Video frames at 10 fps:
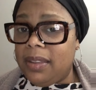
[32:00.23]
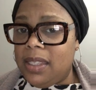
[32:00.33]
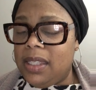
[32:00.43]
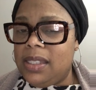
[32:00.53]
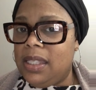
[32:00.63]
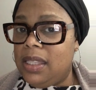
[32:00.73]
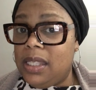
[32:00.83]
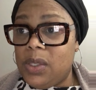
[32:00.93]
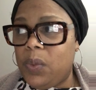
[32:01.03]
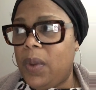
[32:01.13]
this in
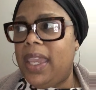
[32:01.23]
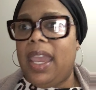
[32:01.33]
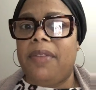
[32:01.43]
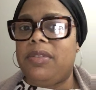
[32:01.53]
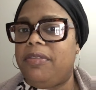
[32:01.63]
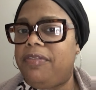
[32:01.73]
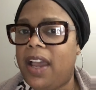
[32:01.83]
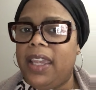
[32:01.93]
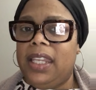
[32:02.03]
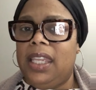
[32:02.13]
this way after
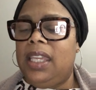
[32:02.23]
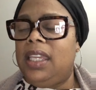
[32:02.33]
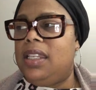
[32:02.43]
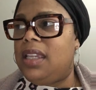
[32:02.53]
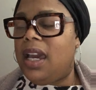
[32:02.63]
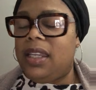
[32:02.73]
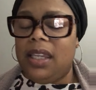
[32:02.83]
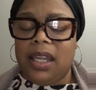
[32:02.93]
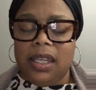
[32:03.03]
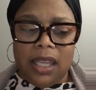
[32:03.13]
fighting and yada,
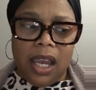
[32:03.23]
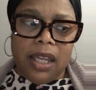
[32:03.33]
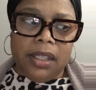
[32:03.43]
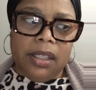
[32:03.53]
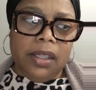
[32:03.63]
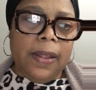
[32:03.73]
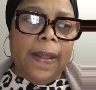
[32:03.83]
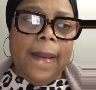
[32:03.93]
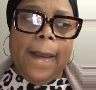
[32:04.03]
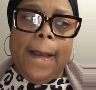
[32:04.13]
yada, yada.
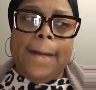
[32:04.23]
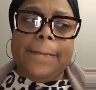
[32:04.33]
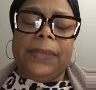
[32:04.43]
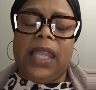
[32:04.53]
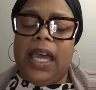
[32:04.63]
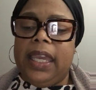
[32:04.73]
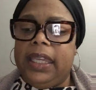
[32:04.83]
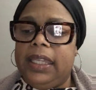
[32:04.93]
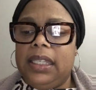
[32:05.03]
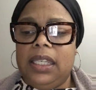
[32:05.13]

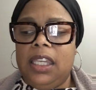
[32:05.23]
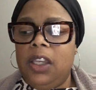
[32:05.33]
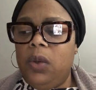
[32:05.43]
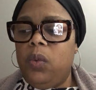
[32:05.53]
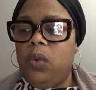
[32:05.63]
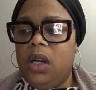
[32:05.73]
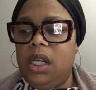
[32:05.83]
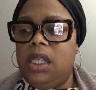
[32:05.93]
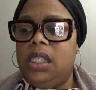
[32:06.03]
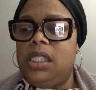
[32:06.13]
Like, it
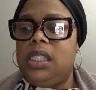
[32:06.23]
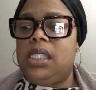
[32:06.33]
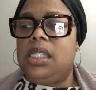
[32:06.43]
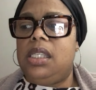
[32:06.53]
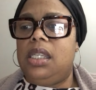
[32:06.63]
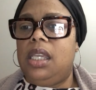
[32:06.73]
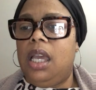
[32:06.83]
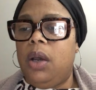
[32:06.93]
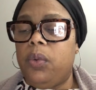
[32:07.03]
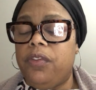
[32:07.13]
was
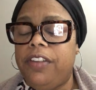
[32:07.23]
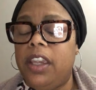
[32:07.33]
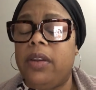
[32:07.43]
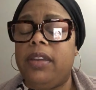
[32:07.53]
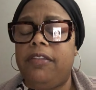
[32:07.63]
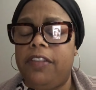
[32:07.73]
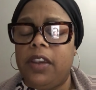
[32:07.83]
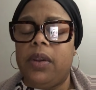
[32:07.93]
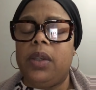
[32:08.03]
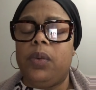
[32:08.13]
a very,
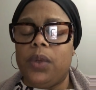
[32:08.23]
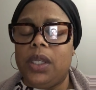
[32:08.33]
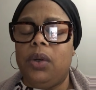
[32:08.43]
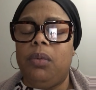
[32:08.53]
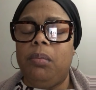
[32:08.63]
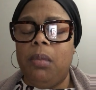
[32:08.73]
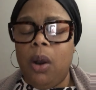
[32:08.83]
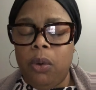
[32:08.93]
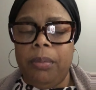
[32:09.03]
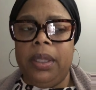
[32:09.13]
very real
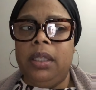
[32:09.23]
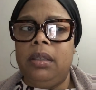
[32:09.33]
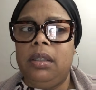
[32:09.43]
moment.